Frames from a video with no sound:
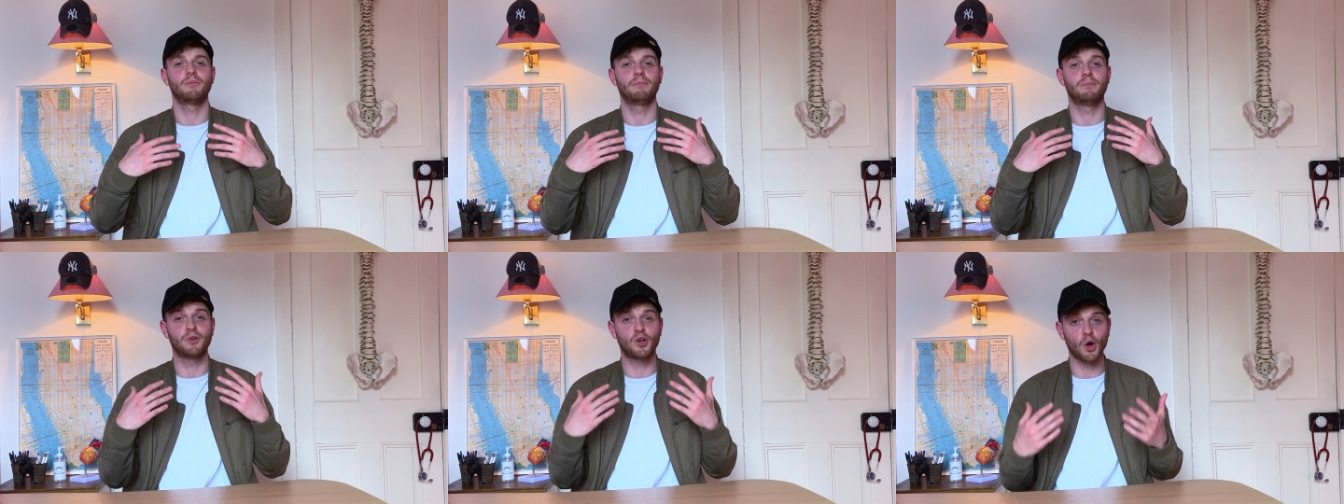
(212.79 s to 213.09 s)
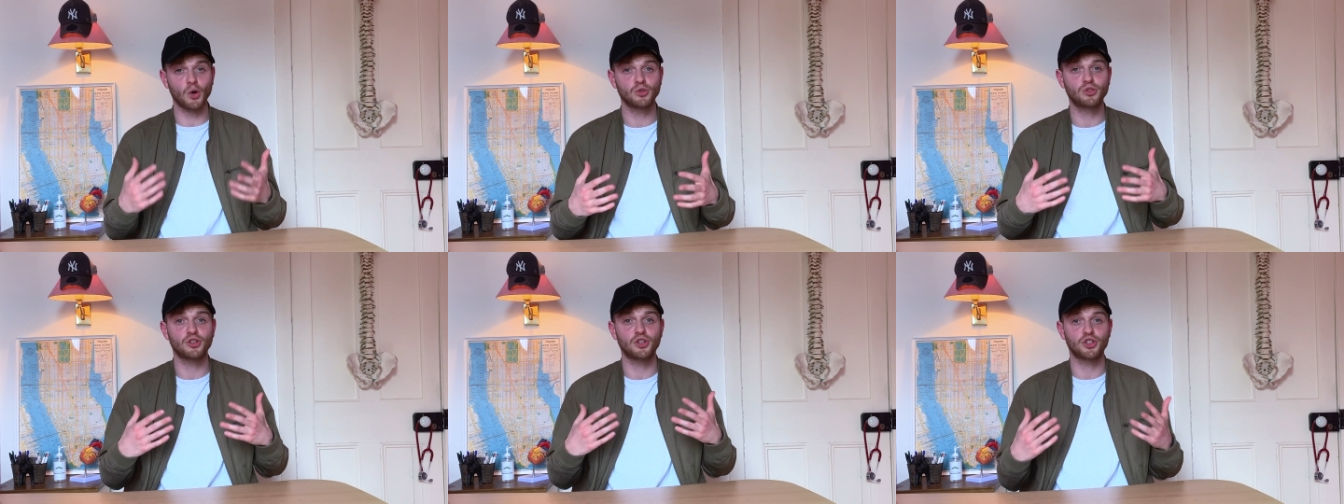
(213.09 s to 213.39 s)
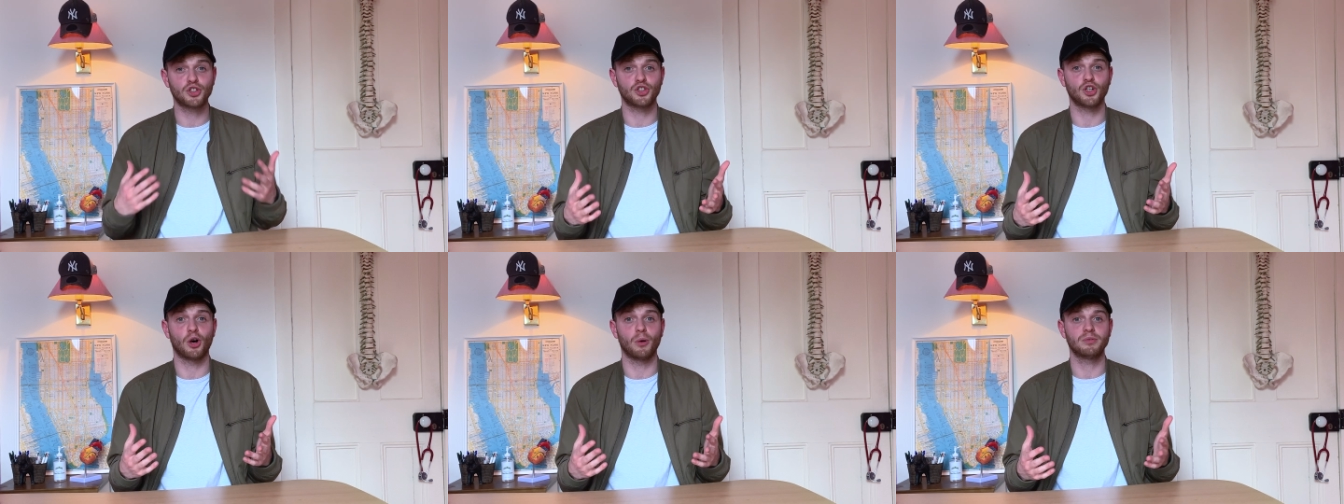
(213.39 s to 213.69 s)
go to the
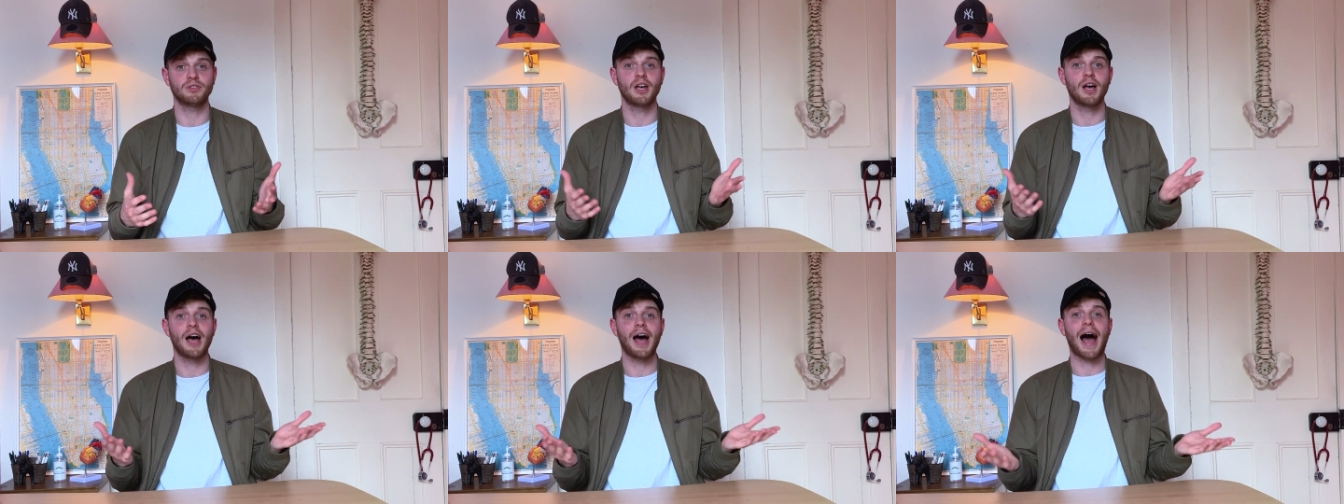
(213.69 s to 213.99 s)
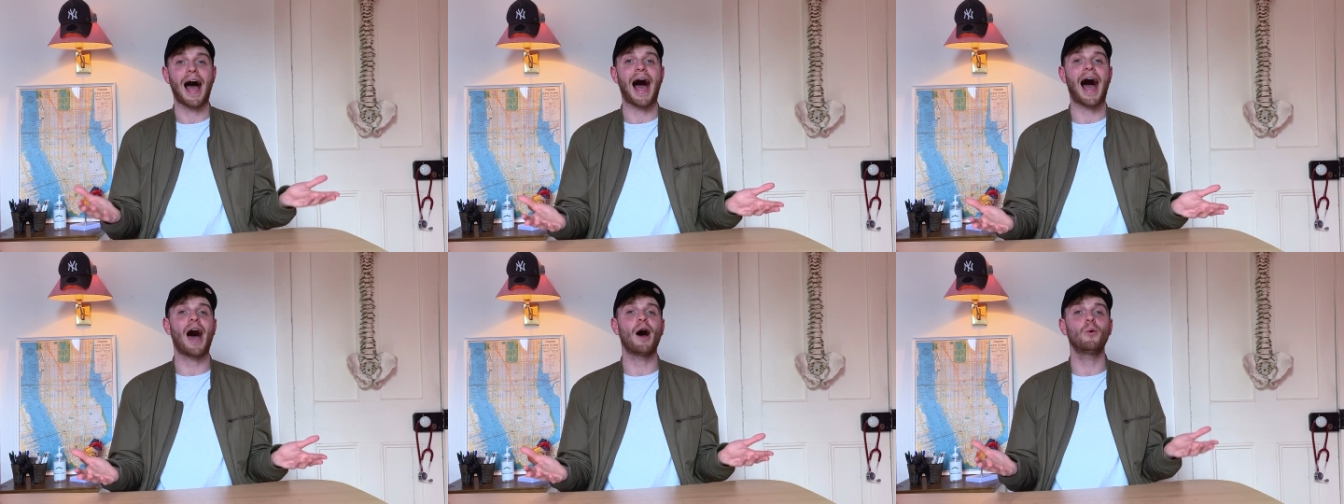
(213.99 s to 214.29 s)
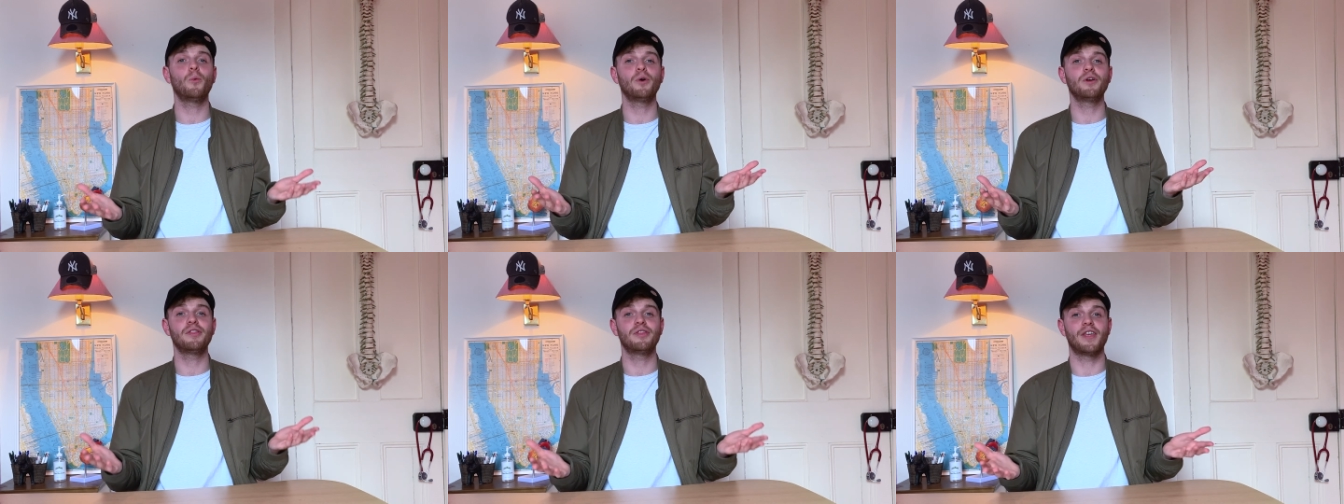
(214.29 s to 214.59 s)
shops, how
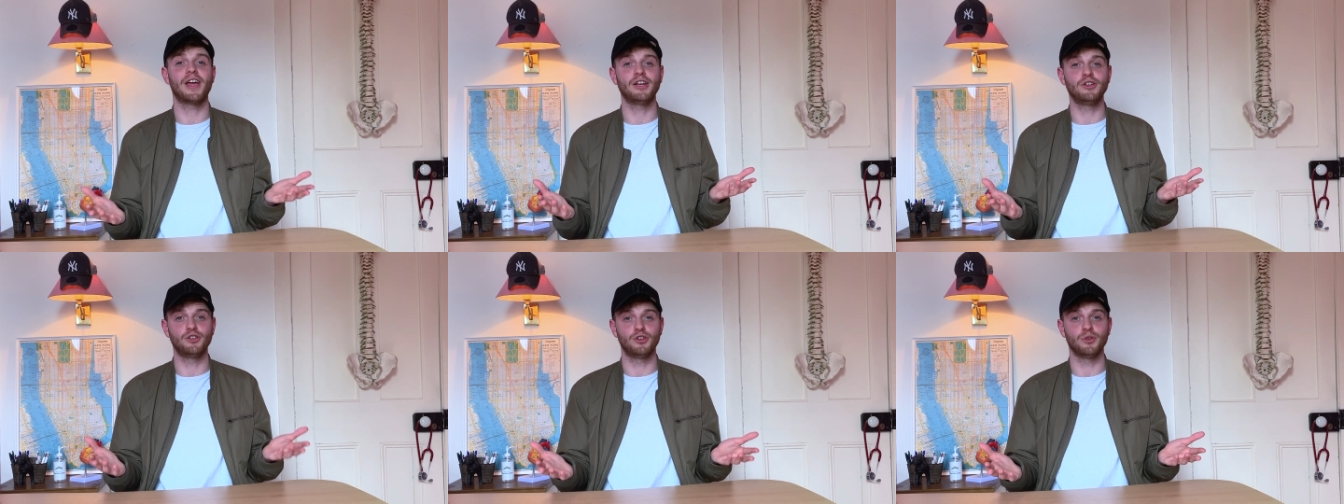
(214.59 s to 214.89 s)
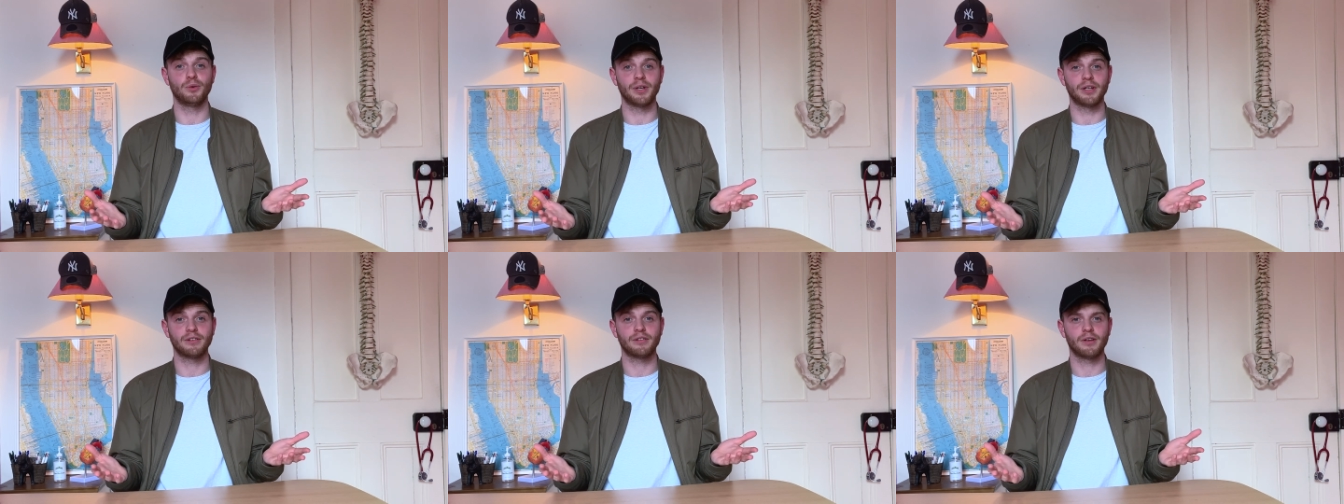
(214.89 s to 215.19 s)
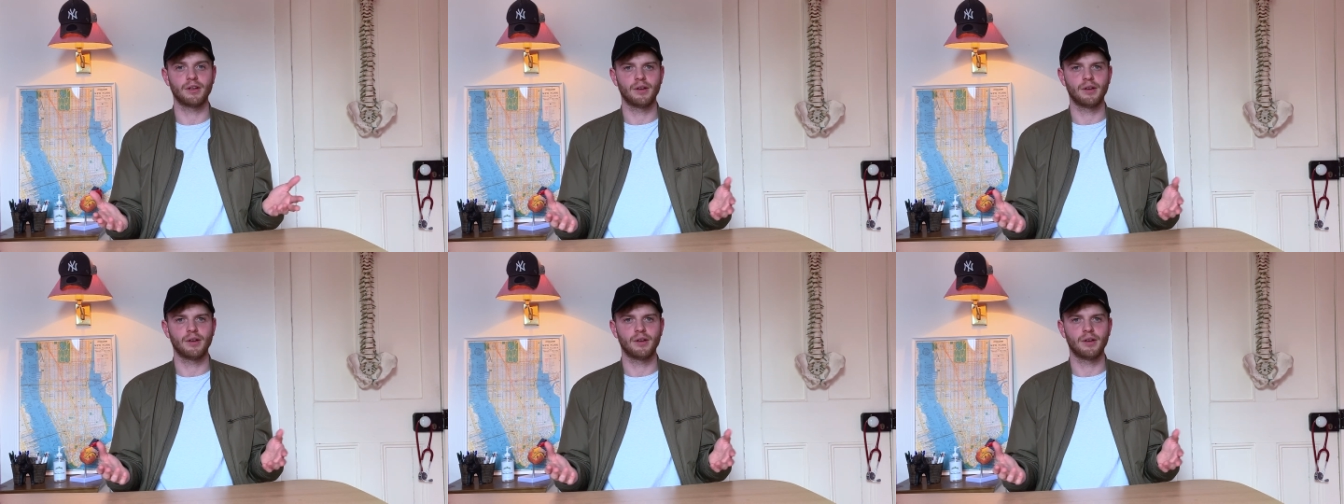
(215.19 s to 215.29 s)
would they do it?